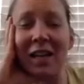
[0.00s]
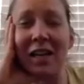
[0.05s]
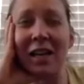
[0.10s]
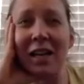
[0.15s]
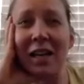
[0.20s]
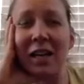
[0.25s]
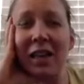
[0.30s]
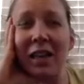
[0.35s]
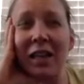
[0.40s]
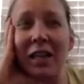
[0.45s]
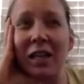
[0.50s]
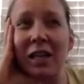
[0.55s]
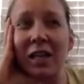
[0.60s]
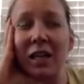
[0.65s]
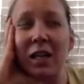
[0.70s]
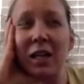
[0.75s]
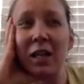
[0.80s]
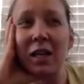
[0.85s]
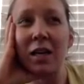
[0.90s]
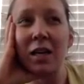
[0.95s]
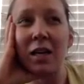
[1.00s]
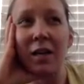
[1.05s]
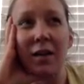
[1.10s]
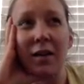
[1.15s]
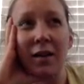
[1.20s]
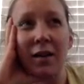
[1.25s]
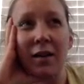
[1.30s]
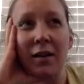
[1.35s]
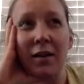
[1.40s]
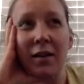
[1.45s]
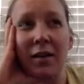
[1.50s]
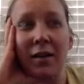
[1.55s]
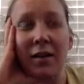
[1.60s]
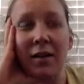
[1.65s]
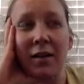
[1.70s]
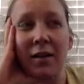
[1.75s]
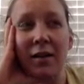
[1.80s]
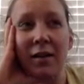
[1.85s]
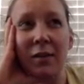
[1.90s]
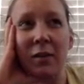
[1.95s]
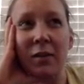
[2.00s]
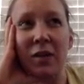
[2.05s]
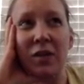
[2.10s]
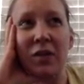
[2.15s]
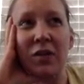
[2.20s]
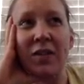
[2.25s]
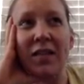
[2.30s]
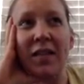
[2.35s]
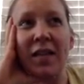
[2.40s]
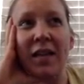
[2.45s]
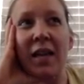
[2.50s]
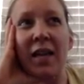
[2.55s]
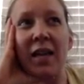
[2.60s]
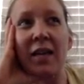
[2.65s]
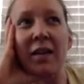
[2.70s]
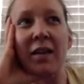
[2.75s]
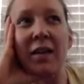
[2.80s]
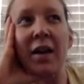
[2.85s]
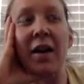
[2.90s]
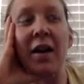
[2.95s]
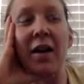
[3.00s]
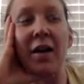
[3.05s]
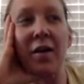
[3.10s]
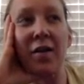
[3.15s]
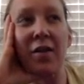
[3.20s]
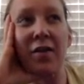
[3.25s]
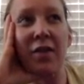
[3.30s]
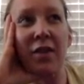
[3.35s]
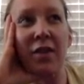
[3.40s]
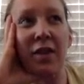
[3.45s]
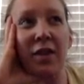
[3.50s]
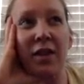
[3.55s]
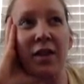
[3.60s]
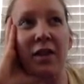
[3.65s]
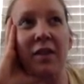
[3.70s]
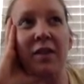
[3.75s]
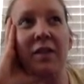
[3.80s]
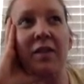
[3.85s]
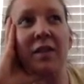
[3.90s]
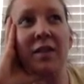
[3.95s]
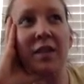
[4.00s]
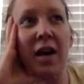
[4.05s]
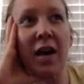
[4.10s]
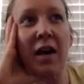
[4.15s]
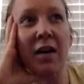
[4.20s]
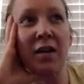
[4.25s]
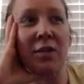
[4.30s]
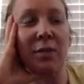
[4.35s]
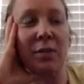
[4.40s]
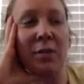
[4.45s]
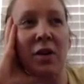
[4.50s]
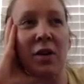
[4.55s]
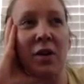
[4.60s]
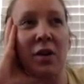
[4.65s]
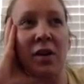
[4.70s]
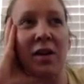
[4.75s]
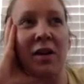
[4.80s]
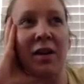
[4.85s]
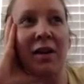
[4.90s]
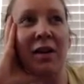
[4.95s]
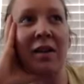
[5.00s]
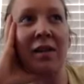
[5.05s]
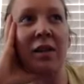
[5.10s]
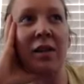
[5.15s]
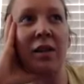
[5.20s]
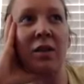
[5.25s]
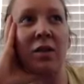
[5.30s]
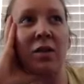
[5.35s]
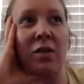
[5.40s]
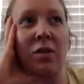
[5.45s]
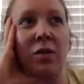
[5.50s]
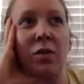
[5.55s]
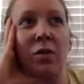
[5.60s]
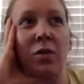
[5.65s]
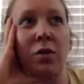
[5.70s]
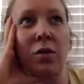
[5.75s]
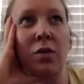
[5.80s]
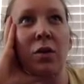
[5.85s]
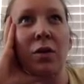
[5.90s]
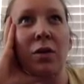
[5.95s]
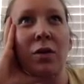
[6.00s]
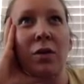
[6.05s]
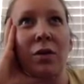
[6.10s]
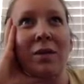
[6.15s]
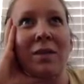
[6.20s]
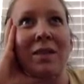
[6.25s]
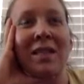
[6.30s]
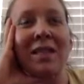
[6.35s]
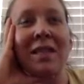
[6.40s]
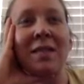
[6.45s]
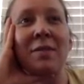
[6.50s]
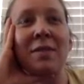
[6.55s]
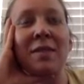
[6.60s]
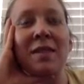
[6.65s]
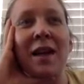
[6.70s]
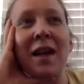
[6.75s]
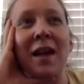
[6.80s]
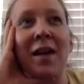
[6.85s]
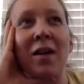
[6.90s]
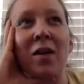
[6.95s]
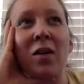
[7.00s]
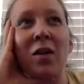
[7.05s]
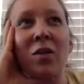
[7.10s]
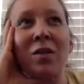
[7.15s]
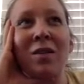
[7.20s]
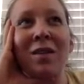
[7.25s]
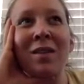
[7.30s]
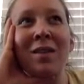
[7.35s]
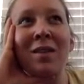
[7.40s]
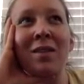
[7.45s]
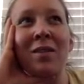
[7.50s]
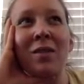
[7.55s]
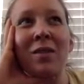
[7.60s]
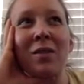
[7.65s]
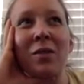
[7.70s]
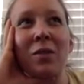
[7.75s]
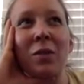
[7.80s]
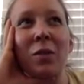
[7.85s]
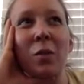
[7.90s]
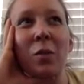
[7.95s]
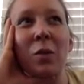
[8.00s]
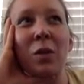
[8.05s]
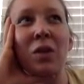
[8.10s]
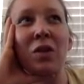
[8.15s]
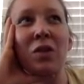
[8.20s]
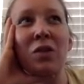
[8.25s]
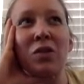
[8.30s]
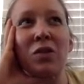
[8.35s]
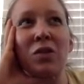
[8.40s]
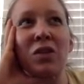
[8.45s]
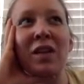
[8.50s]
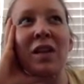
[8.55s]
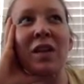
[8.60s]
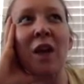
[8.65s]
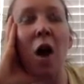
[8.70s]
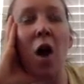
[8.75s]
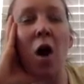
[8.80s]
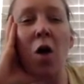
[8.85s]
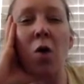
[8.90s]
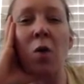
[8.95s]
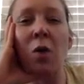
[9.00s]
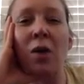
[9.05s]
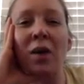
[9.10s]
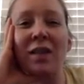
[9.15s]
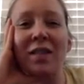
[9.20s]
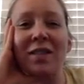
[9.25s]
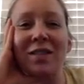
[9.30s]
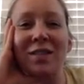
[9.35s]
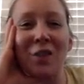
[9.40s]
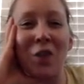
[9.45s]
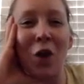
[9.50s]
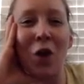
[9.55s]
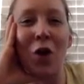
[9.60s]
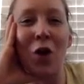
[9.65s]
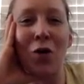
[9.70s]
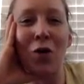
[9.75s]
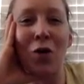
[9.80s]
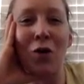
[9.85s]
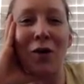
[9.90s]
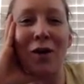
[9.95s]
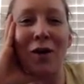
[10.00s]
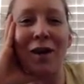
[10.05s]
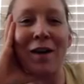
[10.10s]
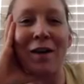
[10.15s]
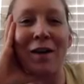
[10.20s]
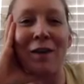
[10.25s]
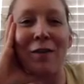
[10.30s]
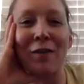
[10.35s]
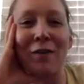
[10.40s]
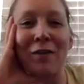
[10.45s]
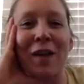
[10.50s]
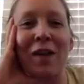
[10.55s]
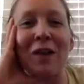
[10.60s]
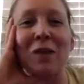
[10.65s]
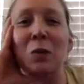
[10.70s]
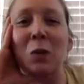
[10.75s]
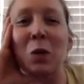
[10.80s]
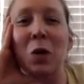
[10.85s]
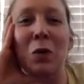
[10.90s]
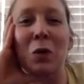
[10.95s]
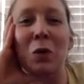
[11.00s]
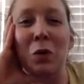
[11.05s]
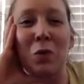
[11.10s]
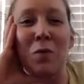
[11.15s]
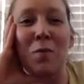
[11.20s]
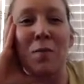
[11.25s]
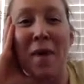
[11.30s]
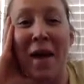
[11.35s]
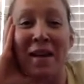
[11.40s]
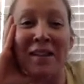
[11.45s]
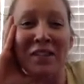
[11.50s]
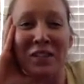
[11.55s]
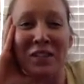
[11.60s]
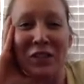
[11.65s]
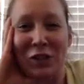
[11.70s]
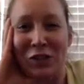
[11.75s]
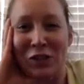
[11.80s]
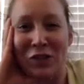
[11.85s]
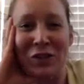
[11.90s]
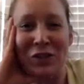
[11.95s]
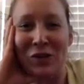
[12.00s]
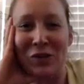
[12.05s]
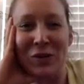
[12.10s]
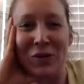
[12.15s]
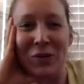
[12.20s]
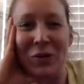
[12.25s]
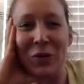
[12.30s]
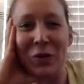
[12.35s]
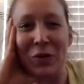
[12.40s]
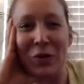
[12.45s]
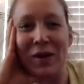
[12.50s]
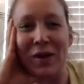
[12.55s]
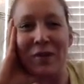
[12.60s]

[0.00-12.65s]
And I think when you say a healthy attachment, I think you deep down, we usually always know if that's what we're meant to do or if